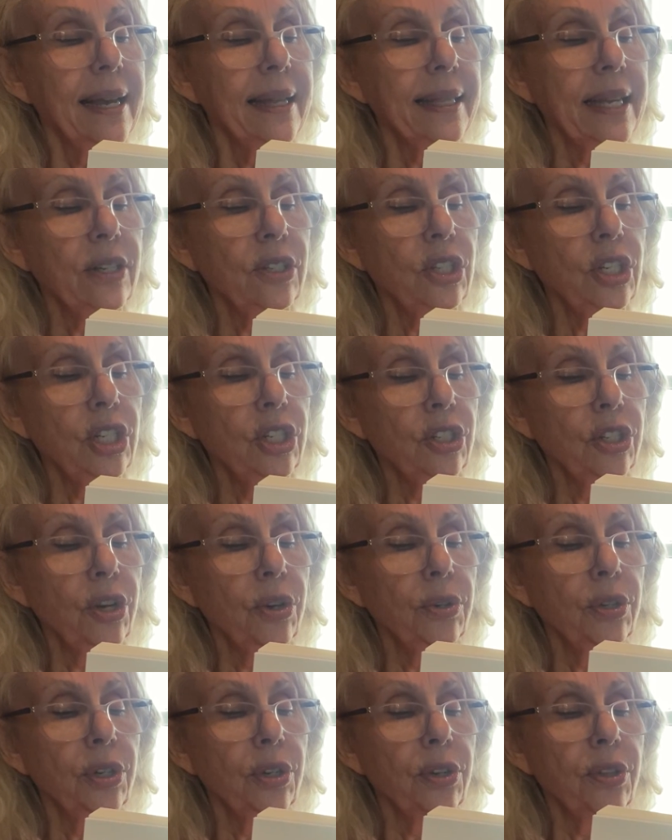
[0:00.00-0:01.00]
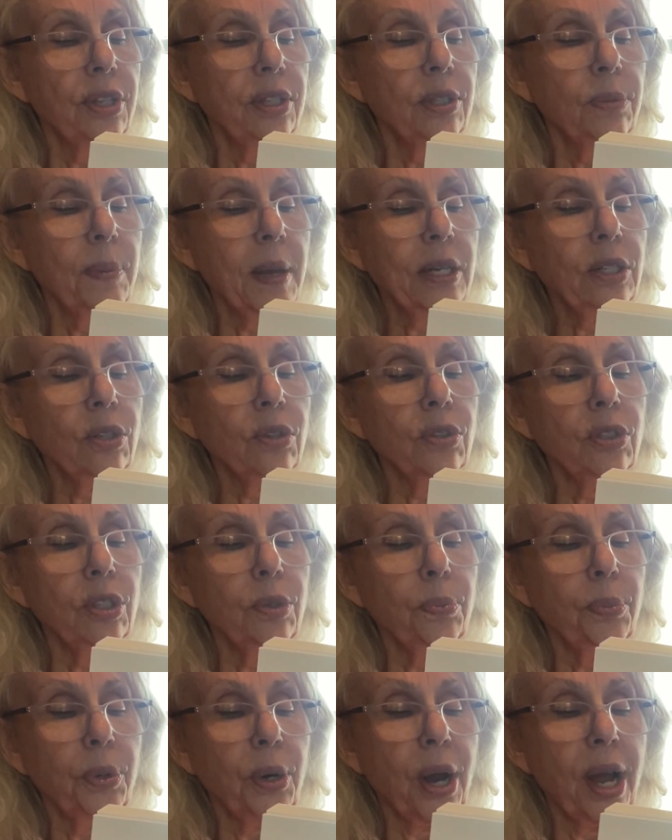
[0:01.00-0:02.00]
Then she showed her the special
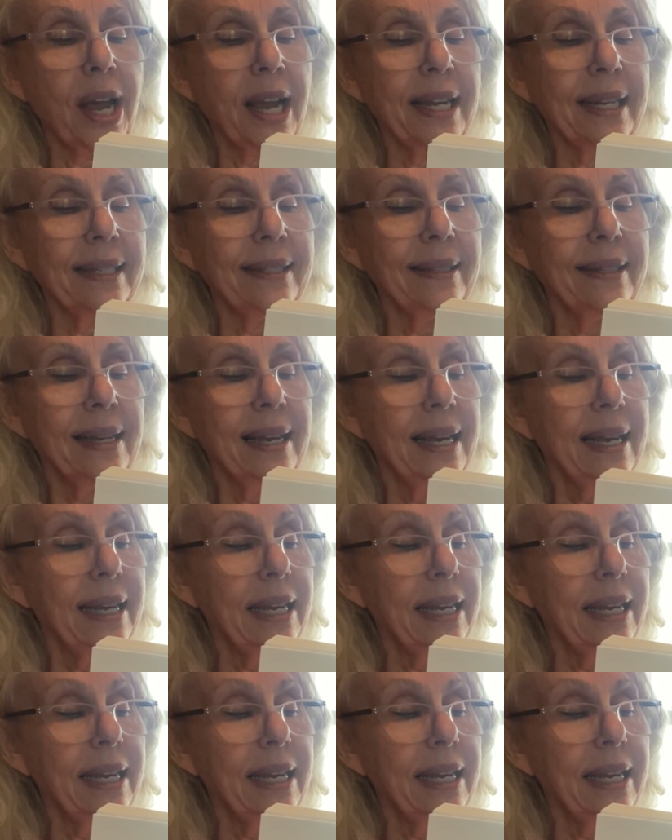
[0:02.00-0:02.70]
surprise.